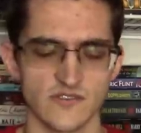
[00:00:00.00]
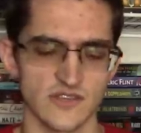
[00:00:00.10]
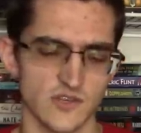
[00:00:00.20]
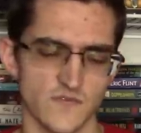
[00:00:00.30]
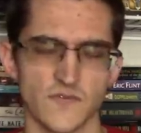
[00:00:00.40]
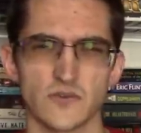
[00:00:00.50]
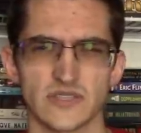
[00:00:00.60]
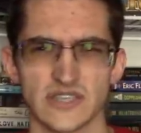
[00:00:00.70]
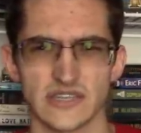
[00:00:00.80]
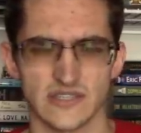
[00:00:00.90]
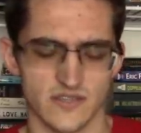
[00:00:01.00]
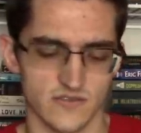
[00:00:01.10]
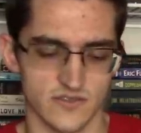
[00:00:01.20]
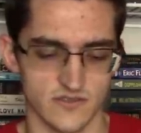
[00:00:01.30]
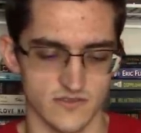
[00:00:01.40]
They do have phone sex though,
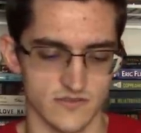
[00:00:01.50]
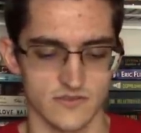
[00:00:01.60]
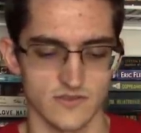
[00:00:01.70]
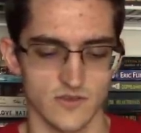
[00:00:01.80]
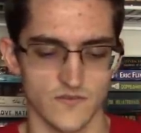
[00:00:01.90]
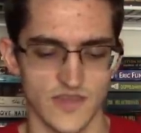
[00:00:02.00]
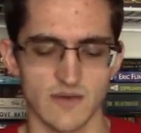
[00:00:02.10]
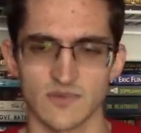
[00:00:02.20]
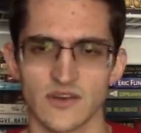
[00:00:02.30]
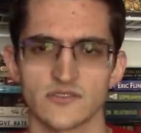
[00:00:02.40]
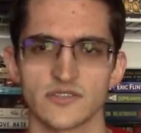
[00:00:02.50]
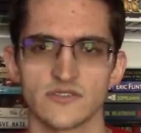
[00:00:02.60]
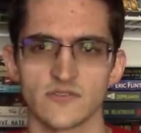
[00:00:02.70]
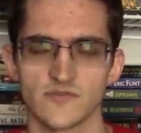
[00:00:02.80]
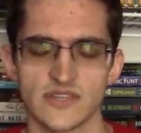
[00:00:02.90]
so you know if that bothers you,
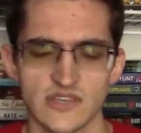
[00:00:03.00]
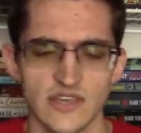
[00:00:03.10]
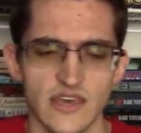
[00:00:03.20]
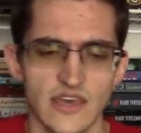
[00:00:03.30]
don't read it.